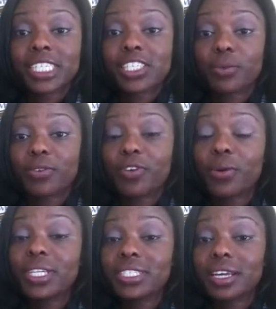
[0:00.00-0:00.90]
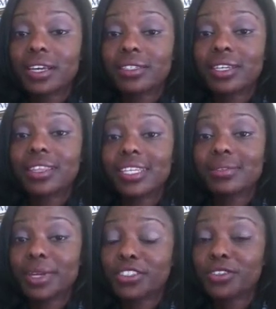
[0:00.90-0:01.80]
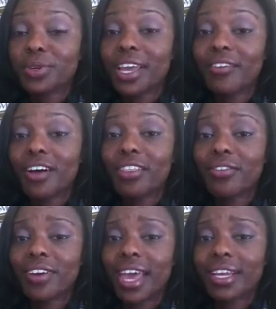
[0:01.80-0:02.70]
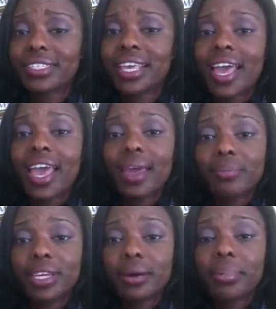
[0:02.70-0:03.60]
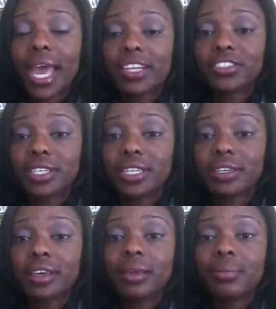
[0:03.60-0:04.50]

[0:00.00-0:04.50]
So before we judge, let's make sure we have all the facts and be compassionate,